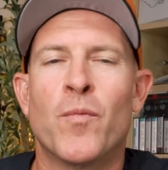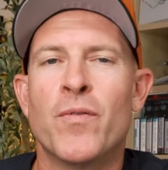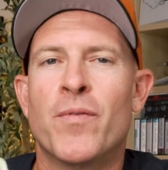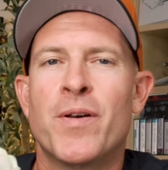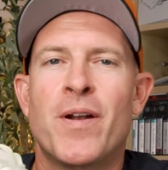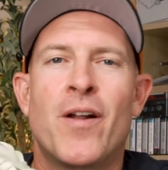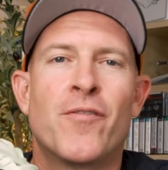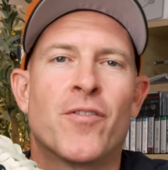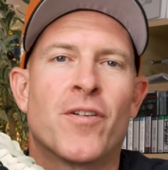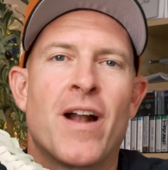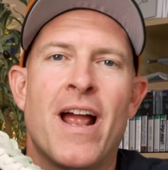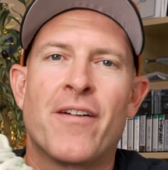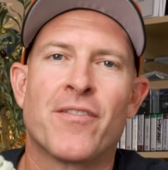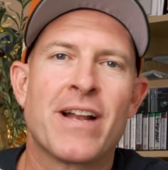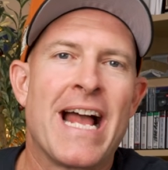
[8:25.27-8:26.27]
We went over
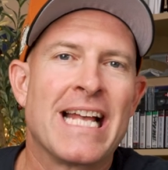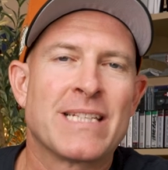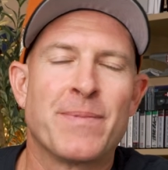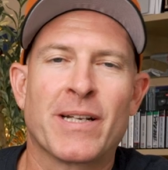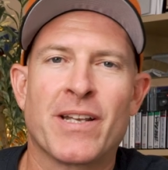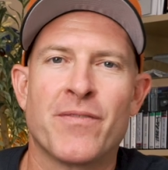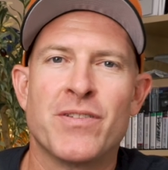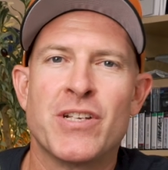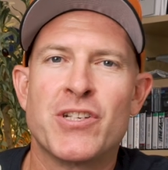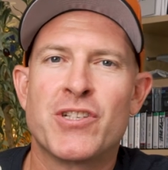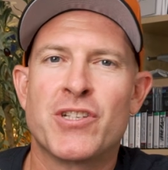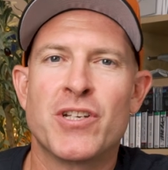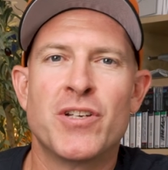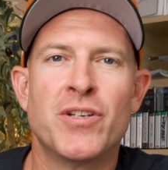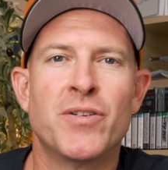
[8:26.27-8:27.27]
every aspect of this
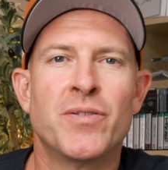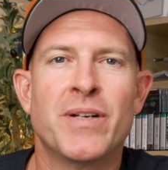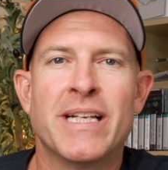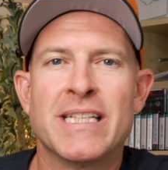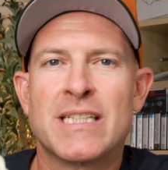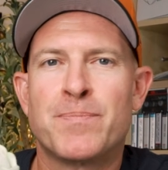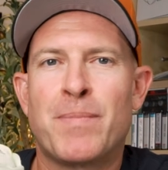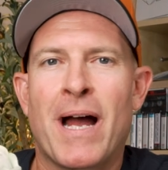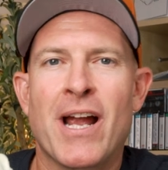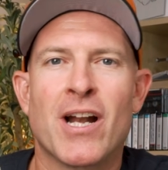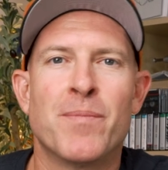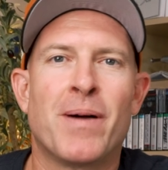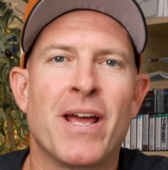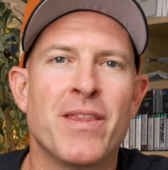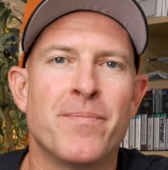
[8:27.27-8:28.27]
shoe
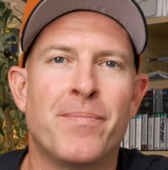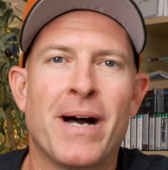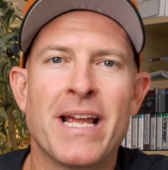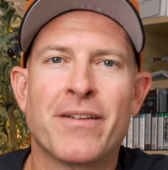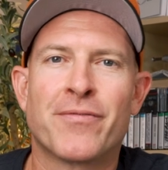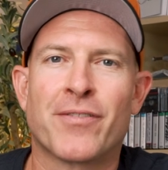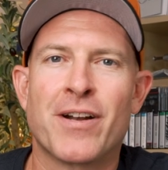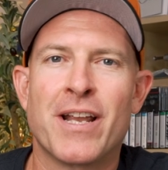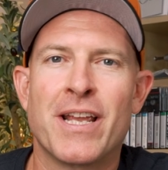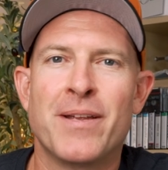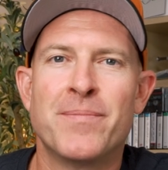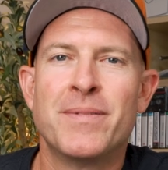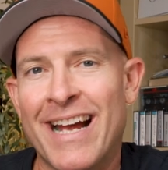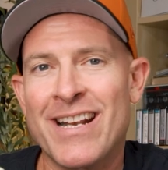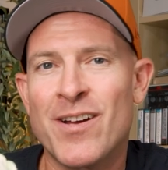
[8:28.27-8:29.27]
inspired by the bike
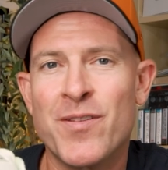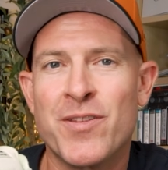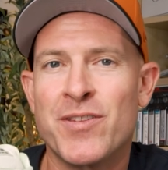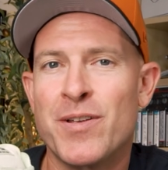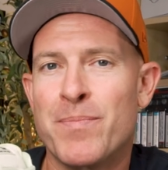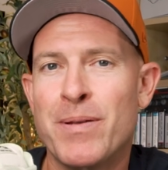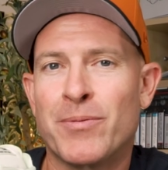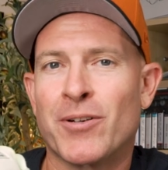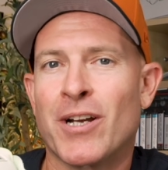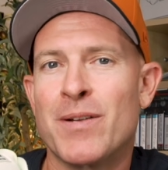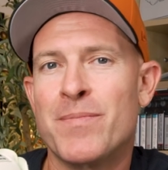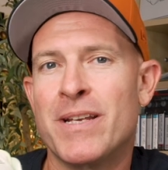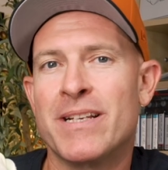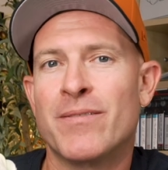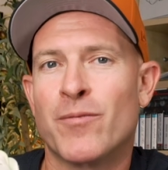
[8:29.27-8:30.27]
frame. I know that the people are gonna
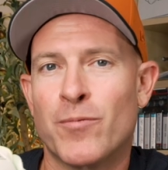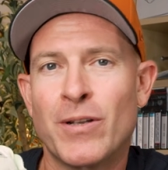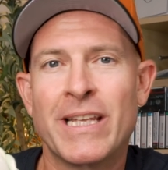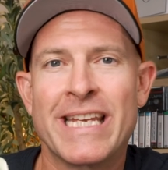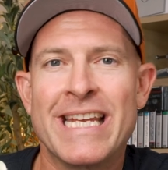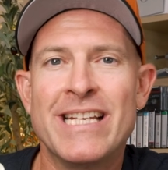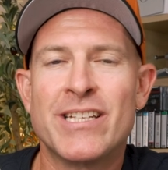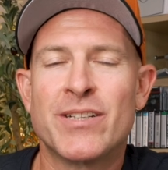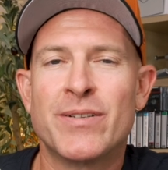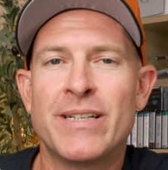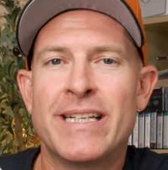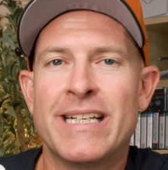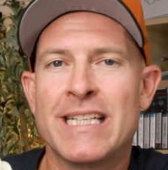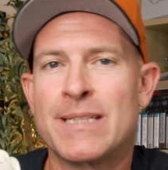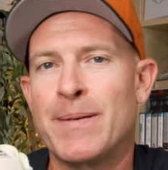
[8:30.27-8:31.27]
be really into
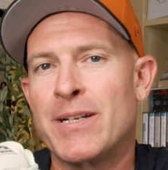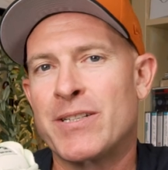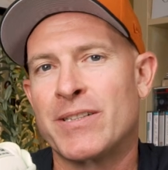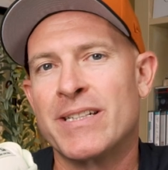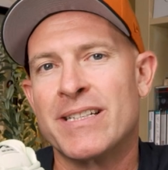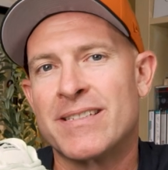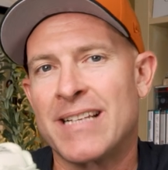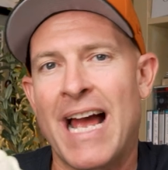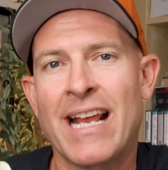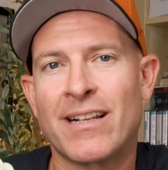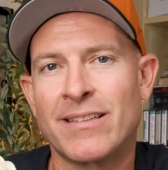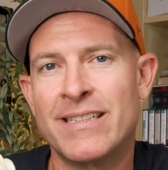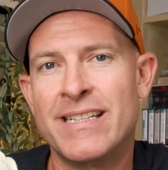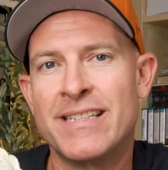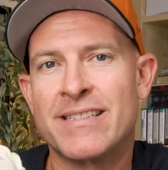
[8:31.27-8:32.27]
it, especially
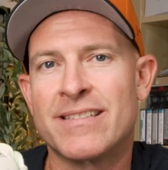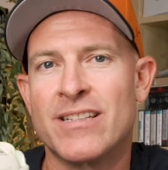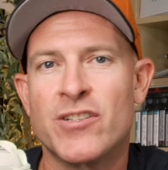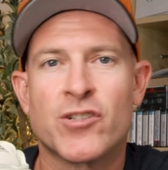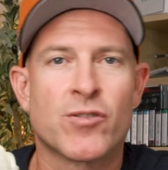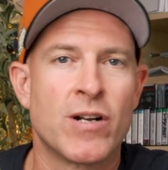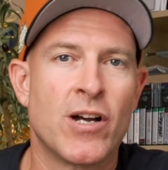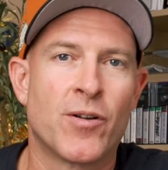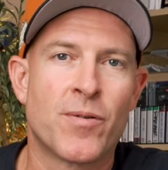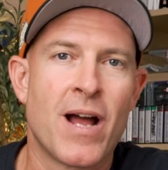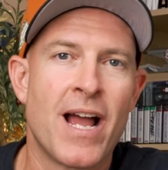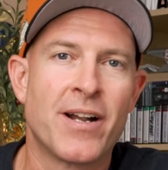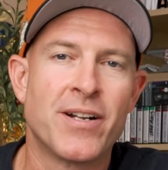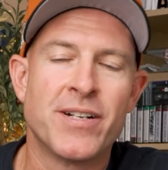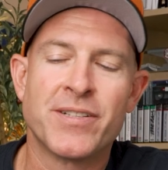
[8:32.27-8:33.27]
cyclists and trail
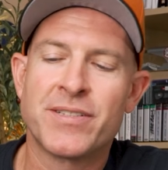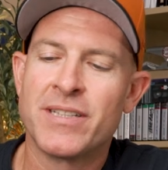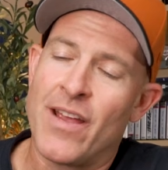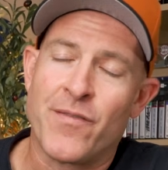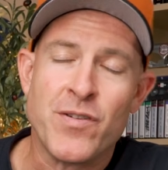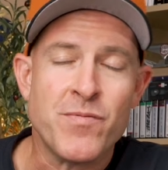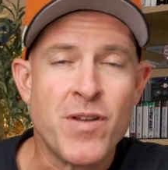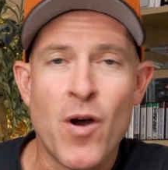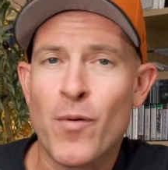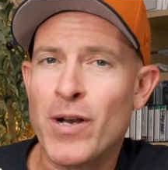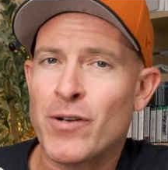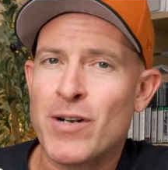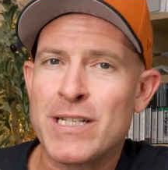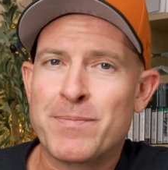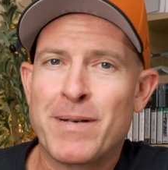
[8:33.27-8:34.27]
riders. If you know
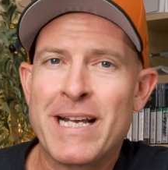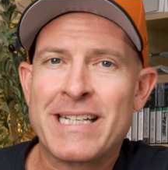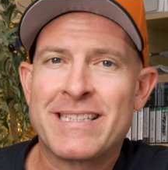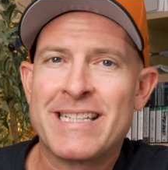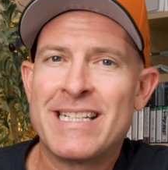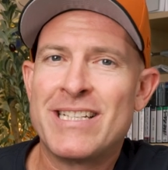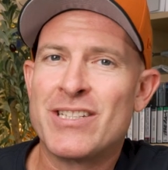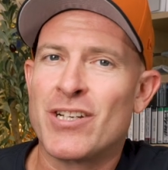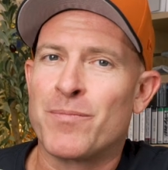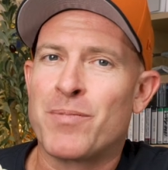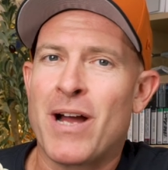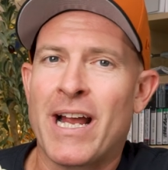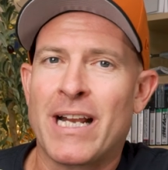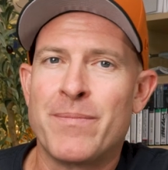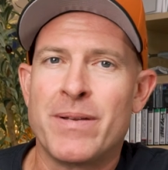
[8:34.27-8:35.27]
what Crust Bikes is, you're
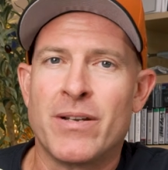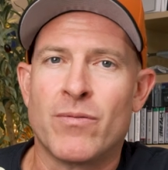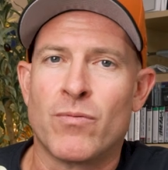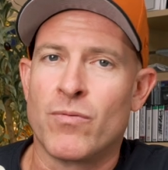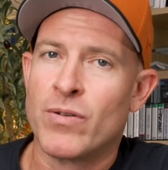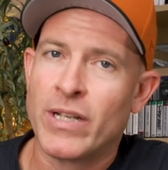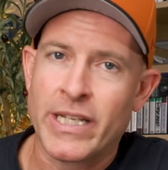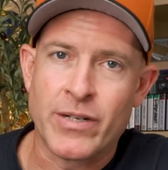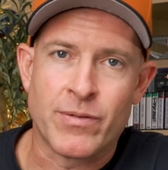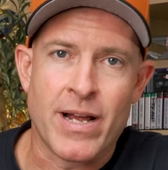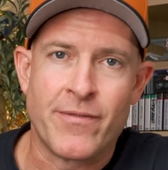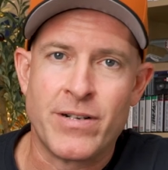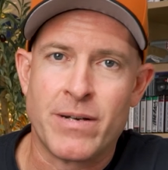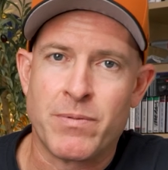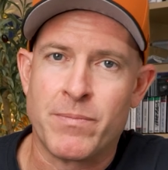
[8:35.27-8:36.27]
probably gonna be really
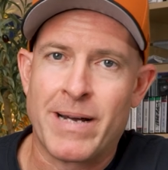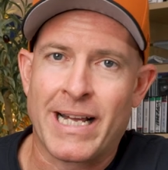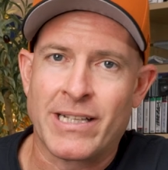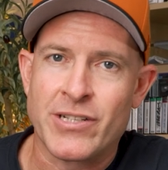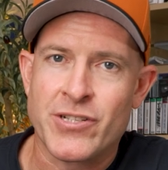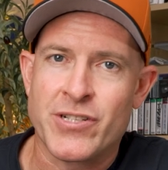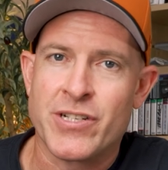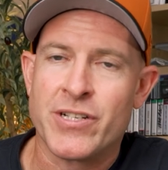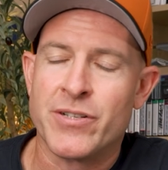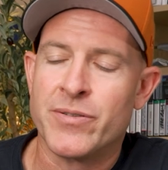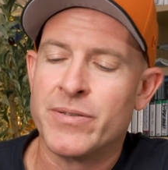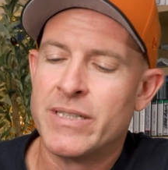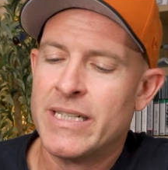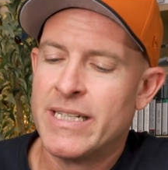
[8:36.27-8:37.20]
revved up about the shoe.